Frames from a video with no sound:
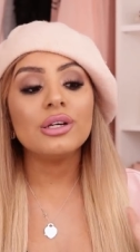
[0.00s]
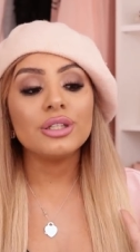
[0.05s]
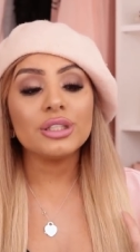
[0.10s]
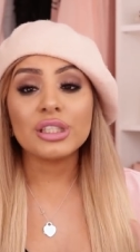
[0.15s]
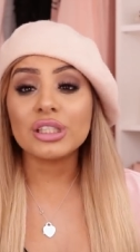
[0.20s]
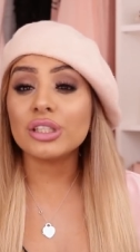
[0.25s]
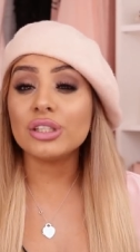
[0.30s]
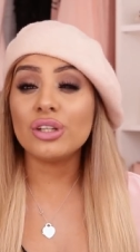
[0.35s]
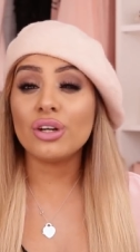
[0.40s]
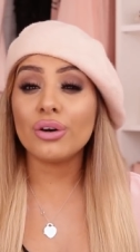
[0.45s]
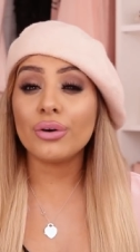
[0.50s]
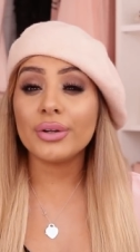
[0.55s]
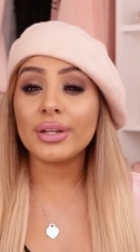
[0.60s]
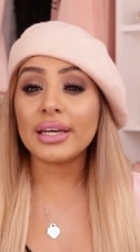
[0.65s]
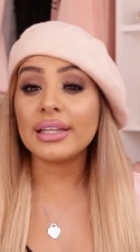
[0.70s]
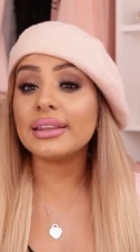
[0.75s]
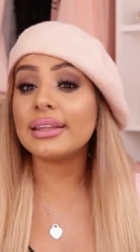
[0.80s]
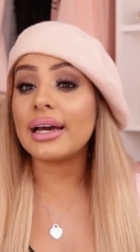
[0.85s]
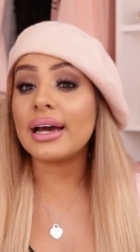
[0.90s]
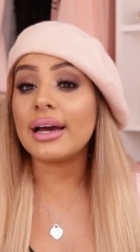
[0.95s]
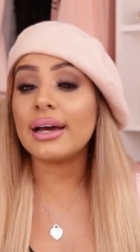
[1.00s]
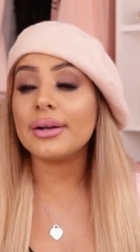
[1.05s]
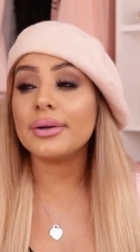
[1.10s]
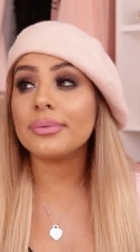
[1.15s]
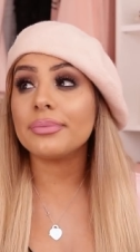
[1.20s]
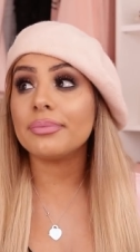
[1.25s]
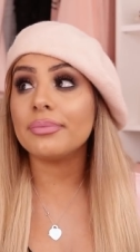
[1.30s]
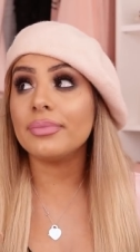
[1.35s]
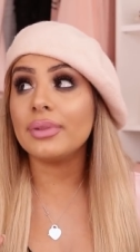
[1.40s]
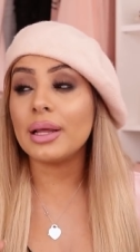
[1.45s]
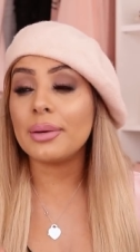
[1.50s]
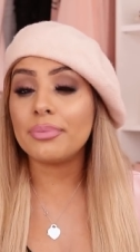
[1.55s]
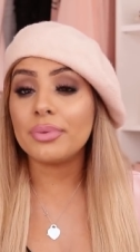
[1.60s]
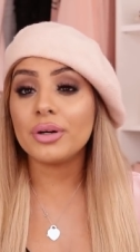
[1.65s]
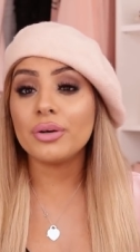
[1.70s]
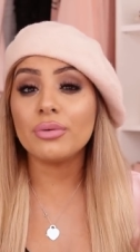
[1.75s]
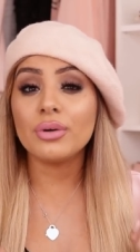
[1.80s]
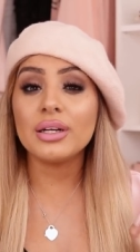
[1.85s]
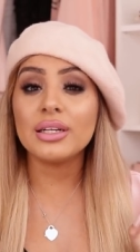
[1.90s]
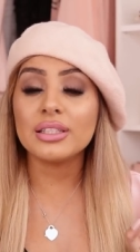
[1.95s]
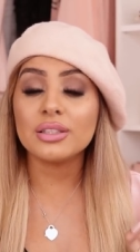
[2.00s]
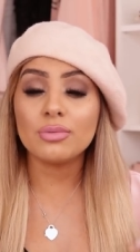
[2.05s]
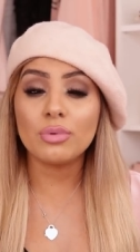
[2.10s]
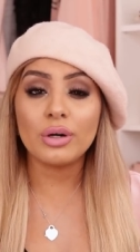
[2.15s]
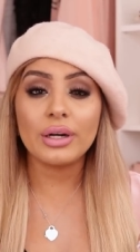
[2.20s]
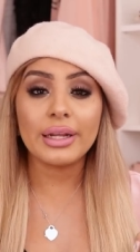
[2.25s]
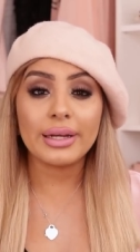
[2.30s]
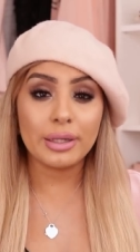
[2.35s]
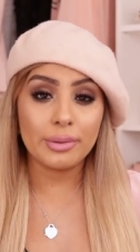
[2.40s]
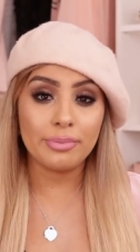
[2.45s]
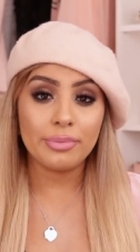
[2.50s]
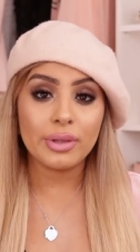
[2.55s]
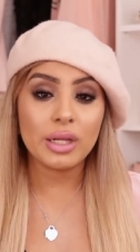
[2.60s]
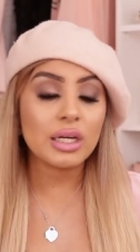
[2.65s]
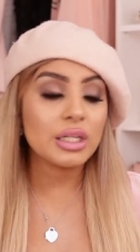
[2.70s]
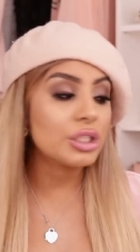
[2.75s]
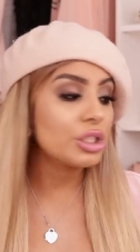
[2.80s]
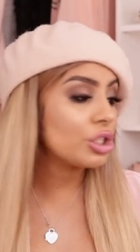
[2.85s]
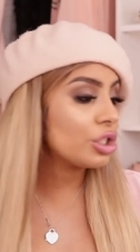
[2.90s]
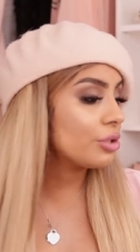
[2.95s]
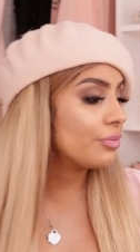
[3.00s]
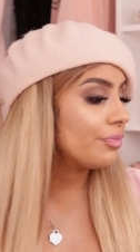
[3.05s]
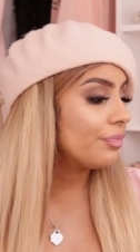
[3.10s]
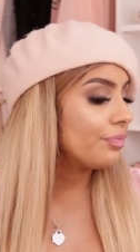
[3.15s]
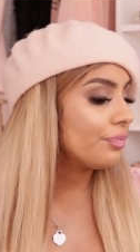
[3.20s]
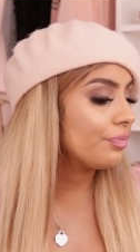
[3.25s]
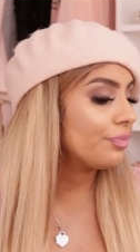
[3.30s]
just know that that leopard one is more like a blush